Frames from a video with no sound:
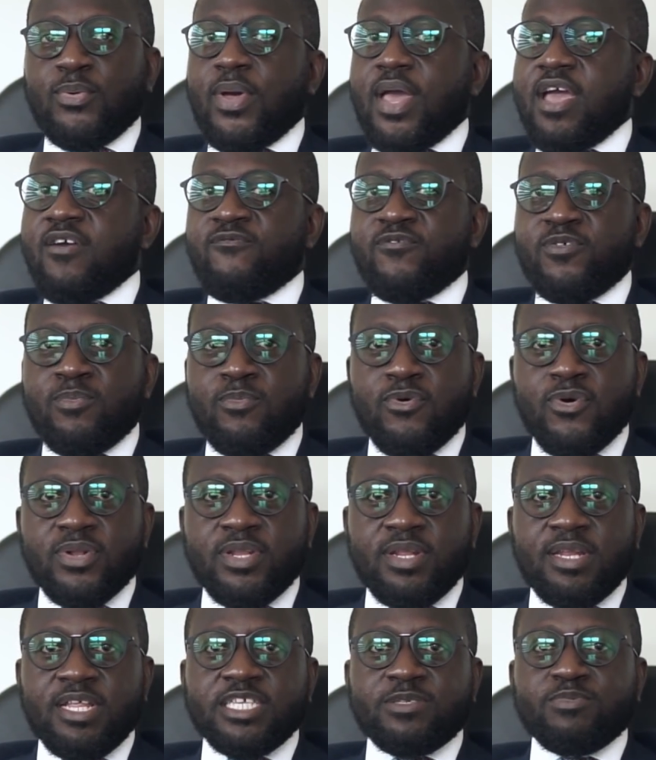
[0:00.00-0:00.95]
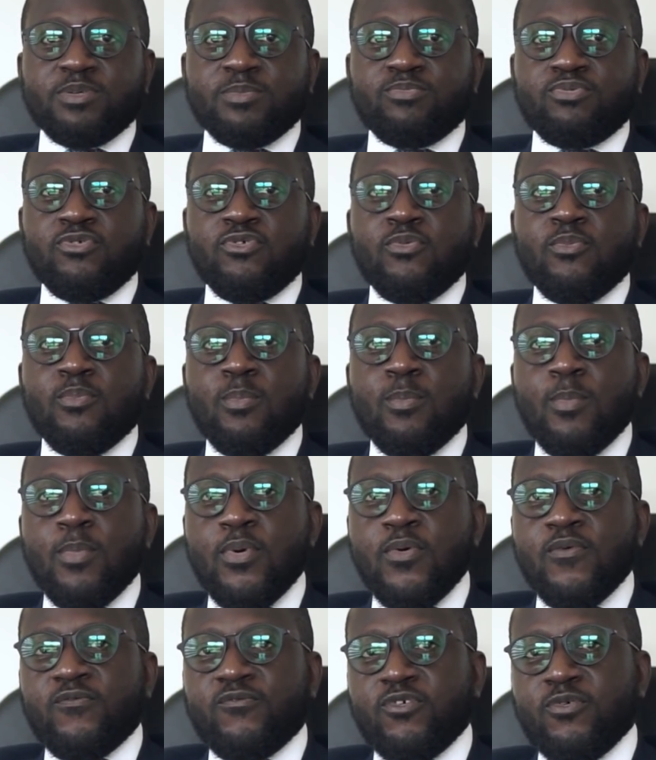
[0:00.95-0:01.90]
Every morning as people
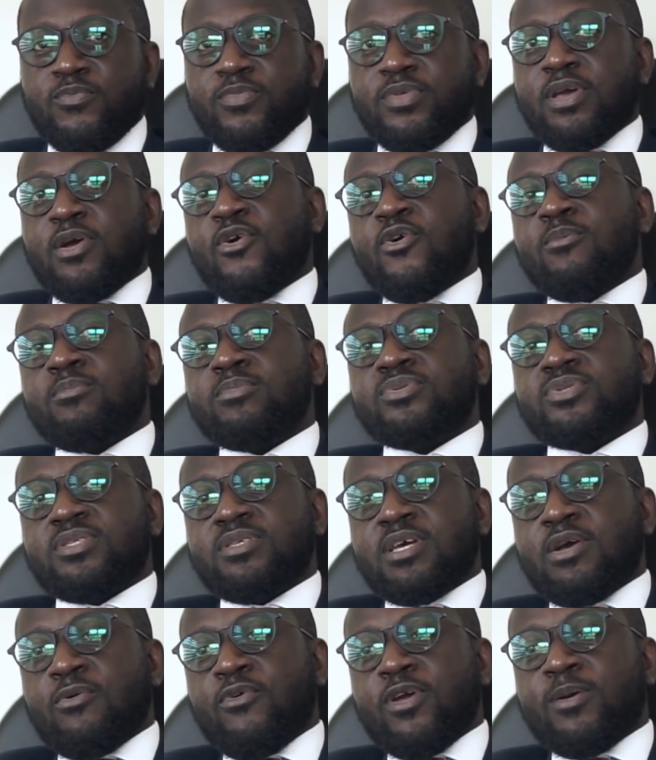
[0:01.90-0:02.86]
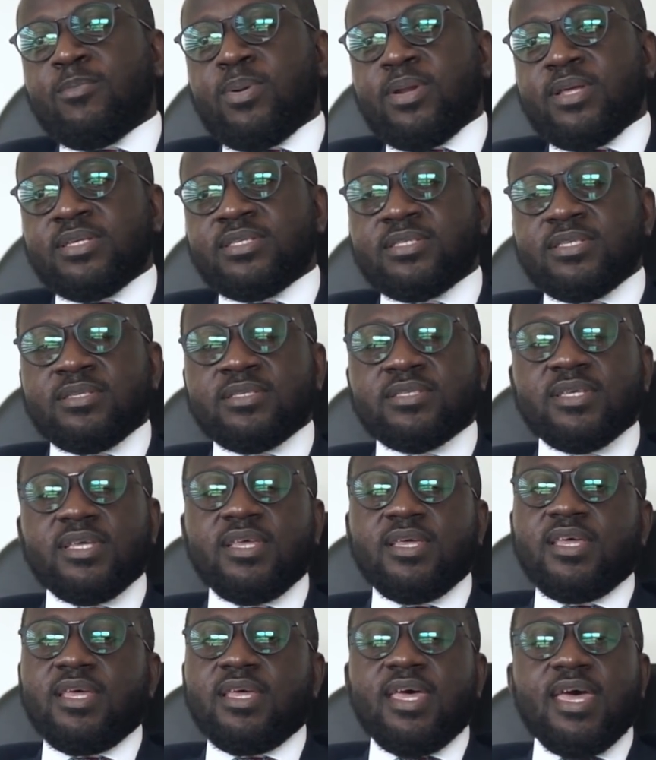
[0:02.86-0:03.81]
move from their homes to their workplaces,
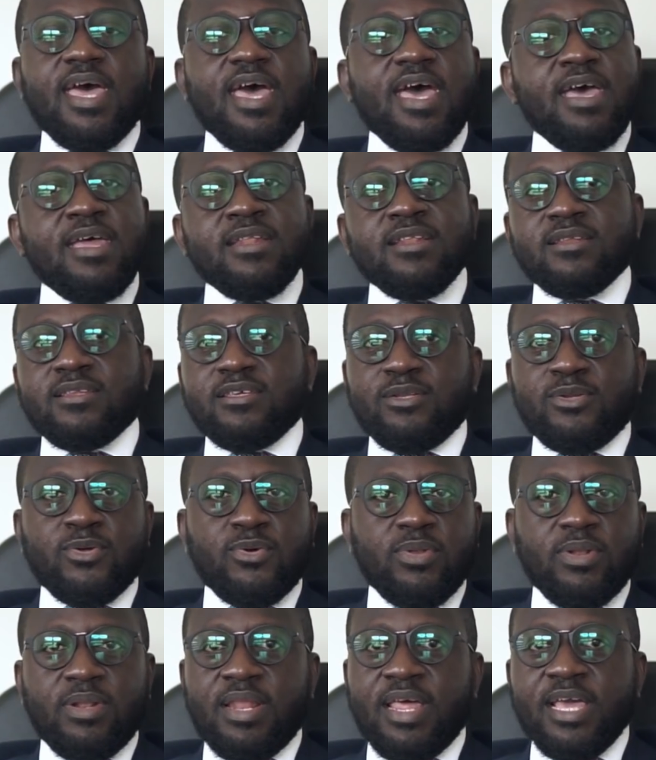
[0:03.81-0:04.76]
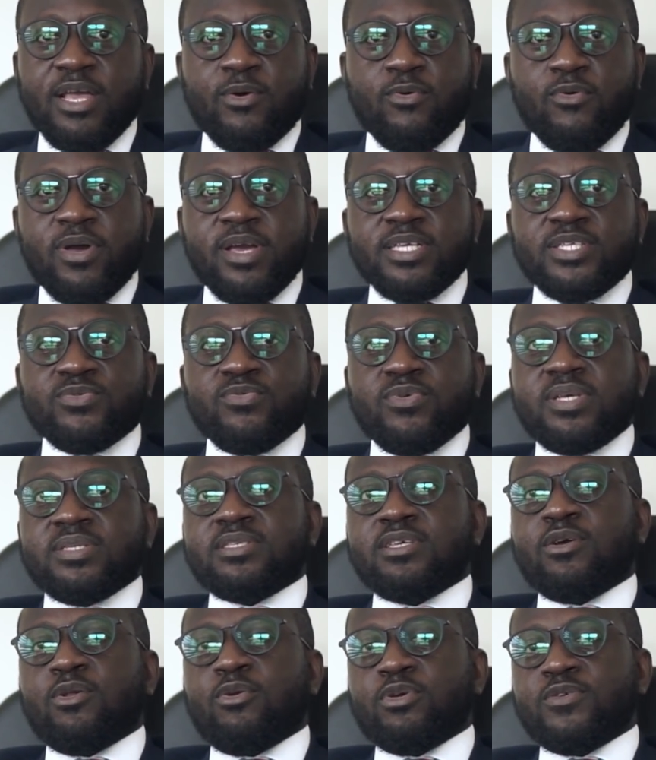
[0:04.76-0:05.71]
and likewise once
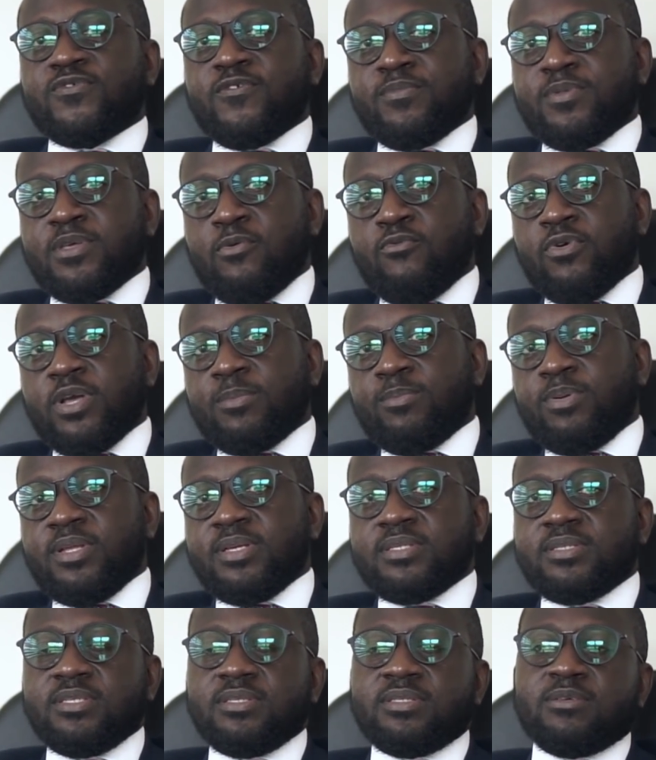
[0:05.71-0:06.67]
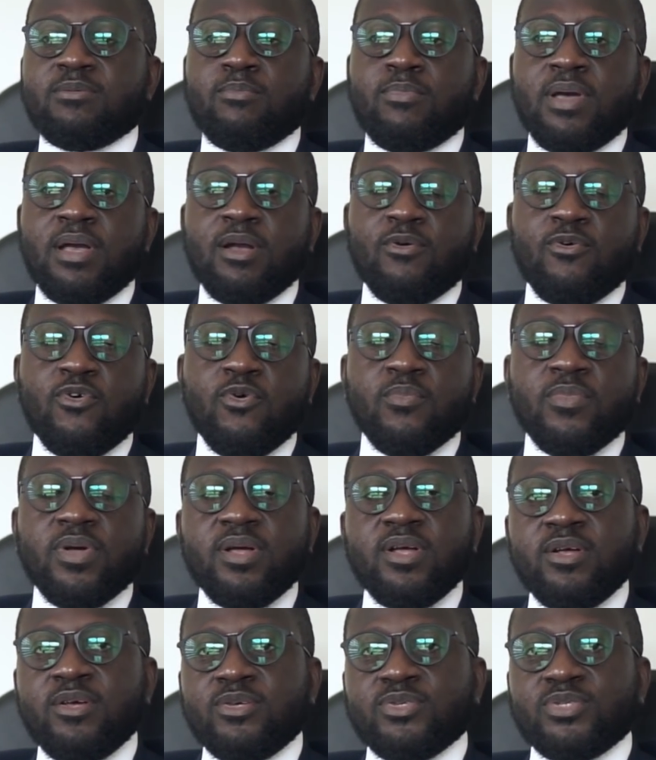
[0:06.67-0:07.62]
they close from their workplaces and back home.
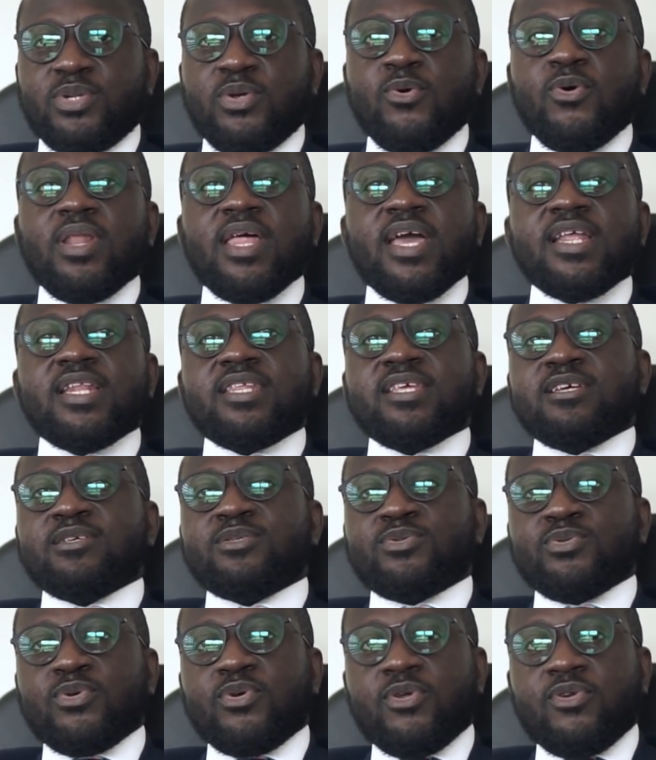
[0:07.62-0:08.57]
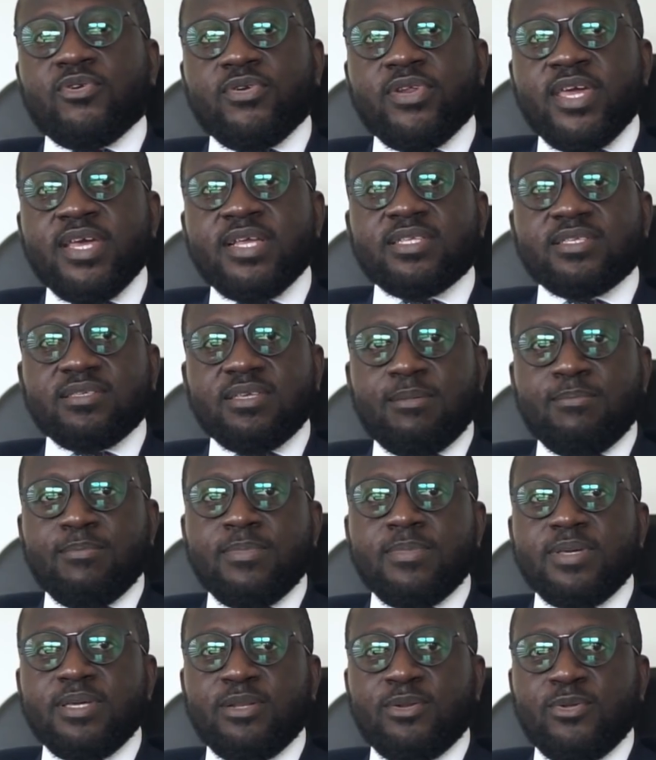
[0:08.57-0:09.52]
So the whole idea is to create a
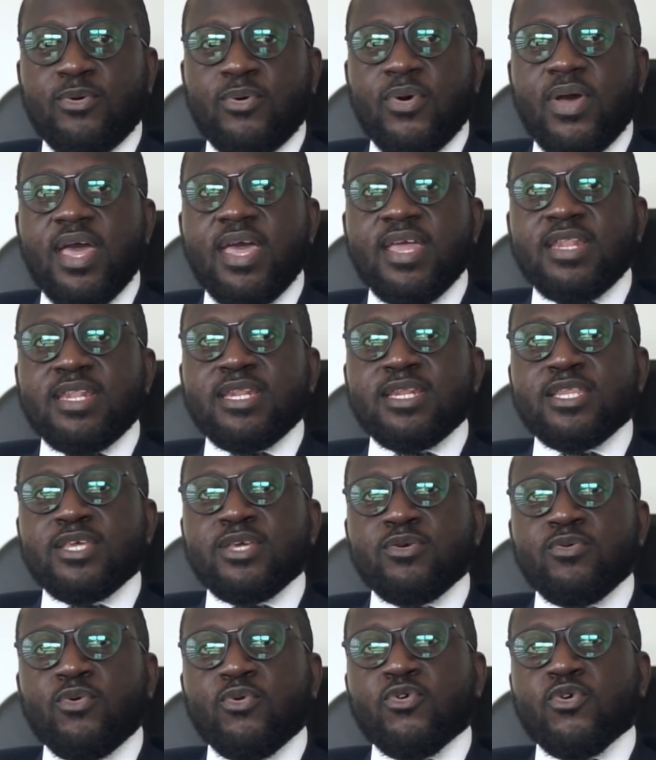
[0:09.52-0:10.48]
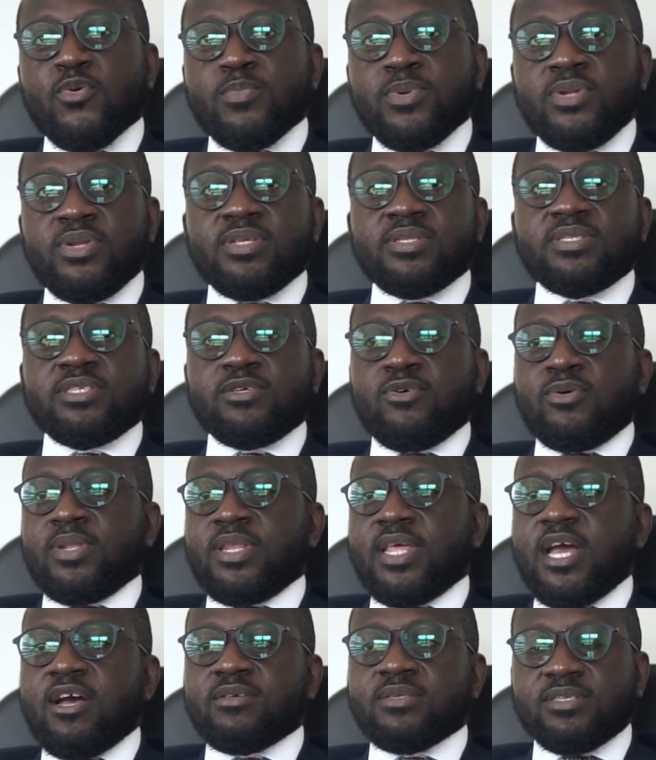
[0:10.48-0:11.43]
new community on
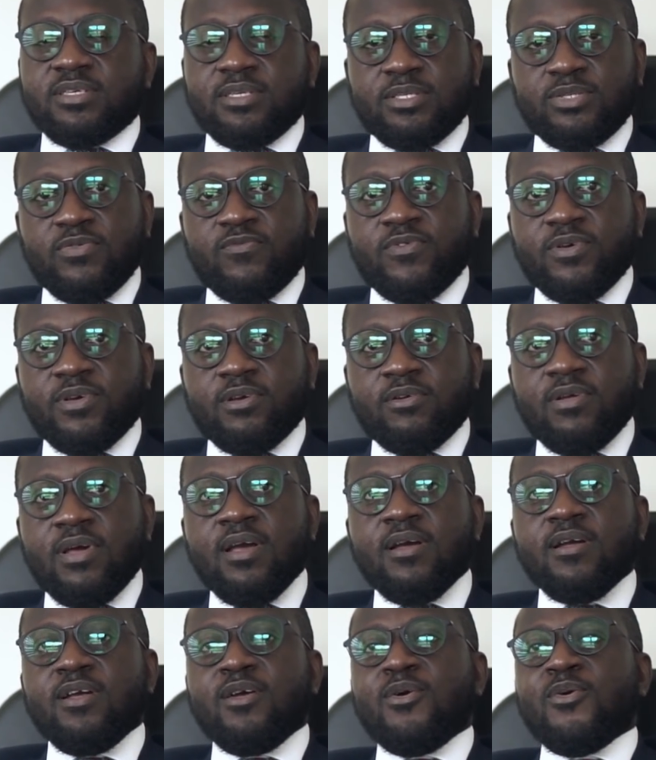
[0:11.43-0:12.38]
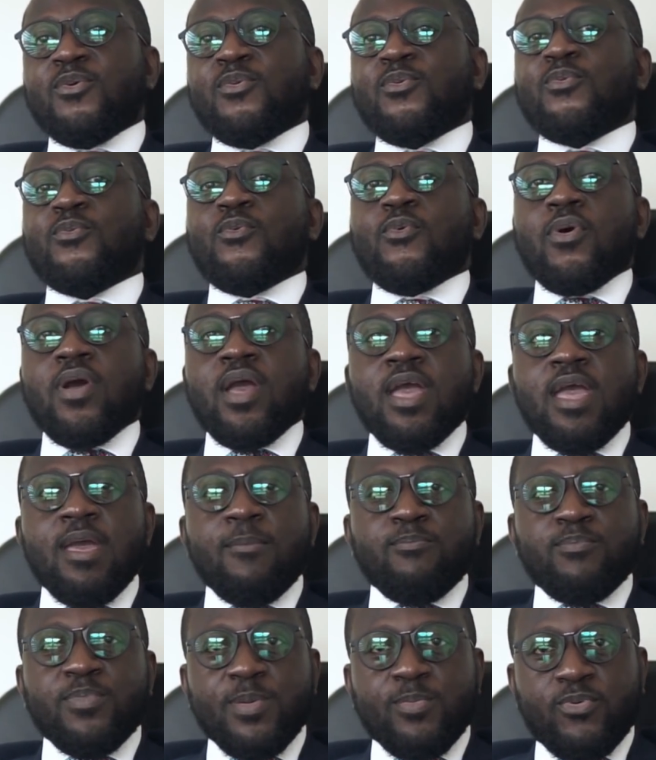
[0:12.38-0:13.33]
the outskirts of Accra,
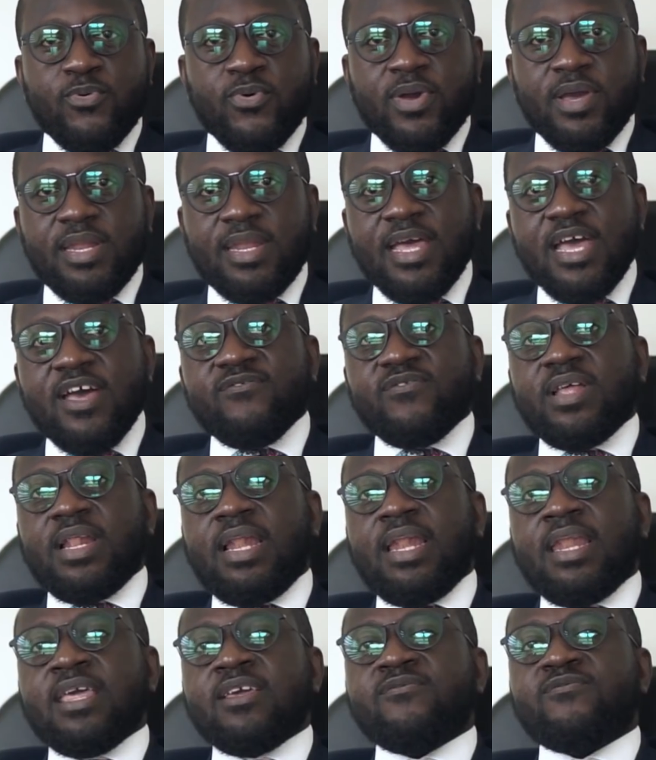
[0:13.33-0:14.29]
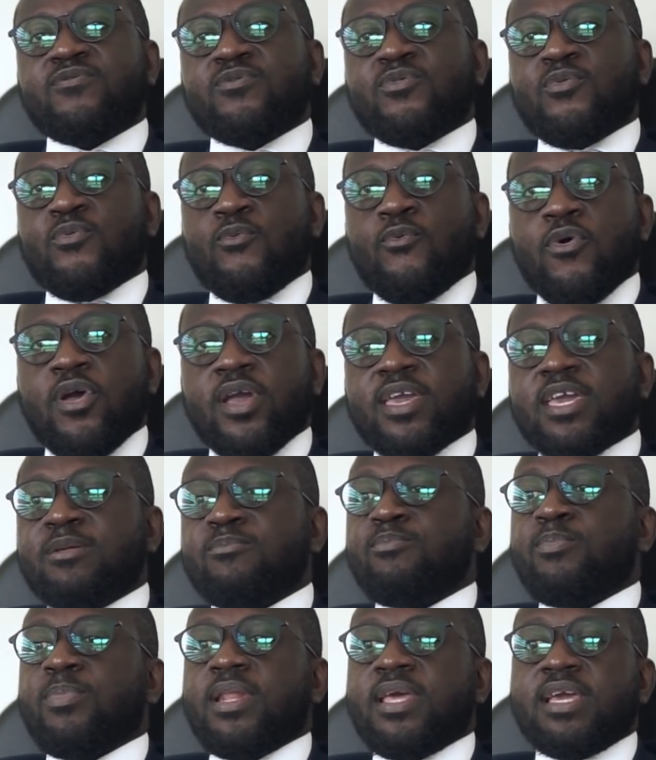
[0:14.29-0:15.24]
where people can have a live, work,
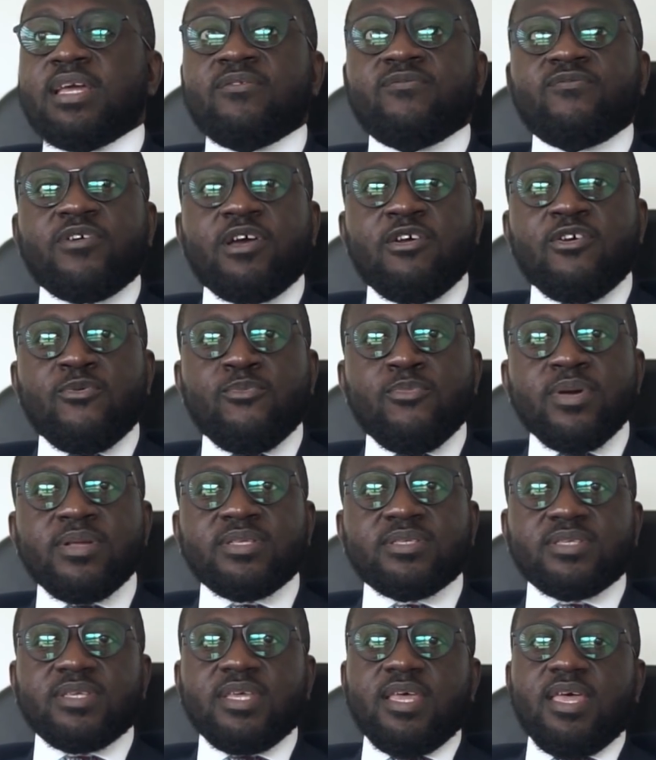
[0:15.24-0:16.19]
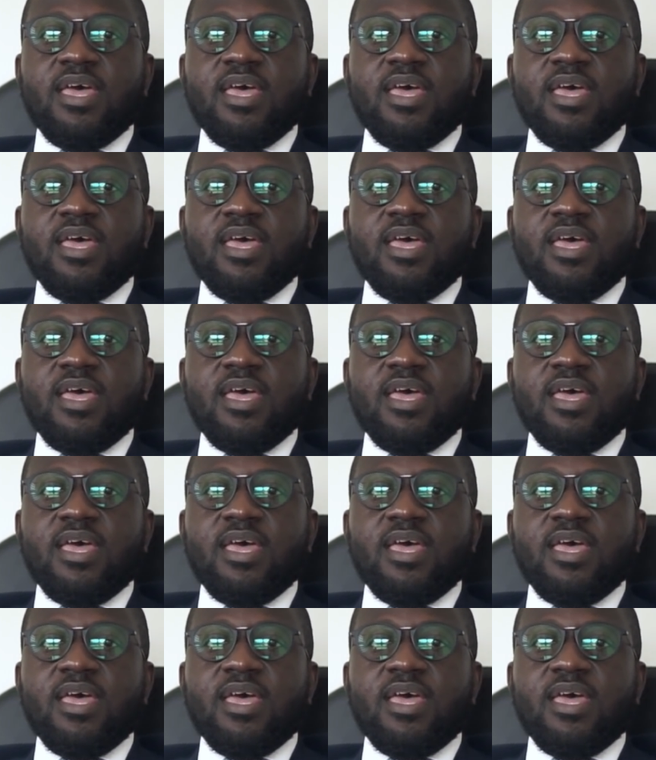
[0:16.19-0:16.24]
and play environment.